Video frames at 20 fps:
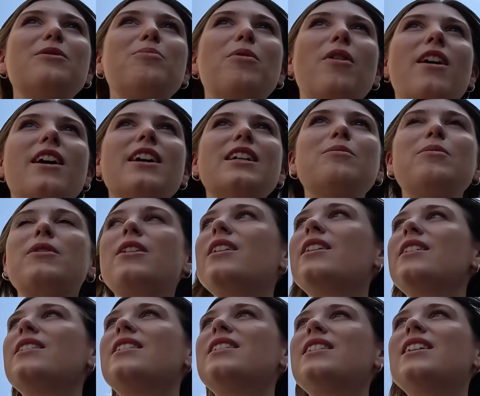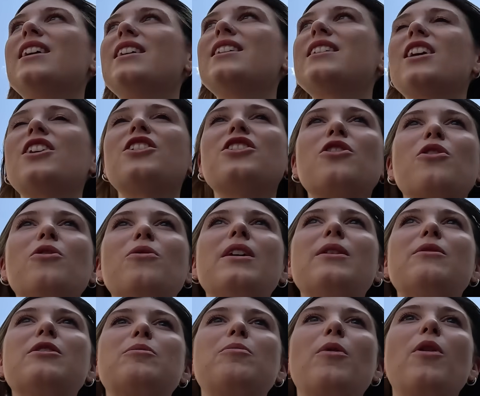surprise because it's such a cool
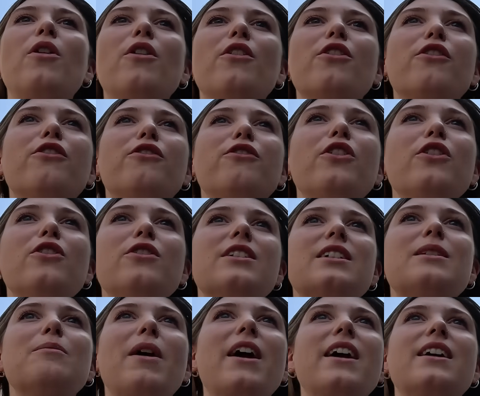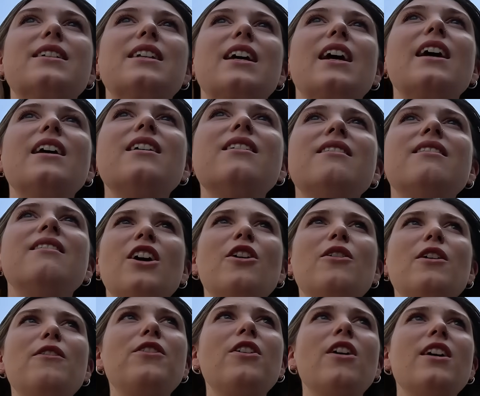little spot. The food is amazing. So
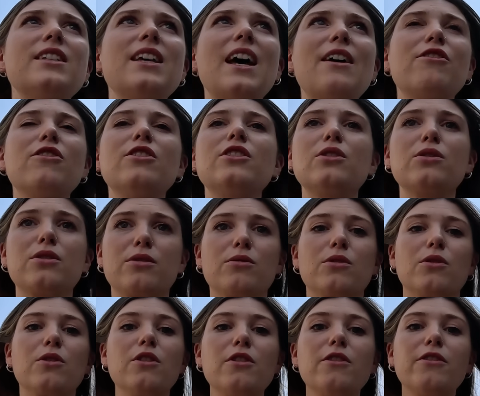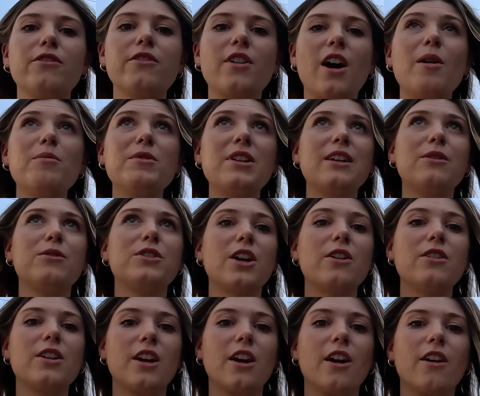if you guys are ever in Düsseldorf, come to Little
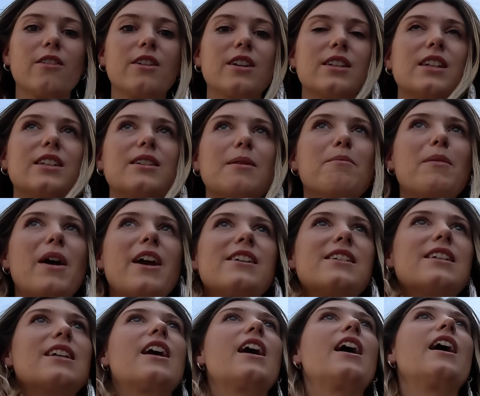Tokyo because it's amazing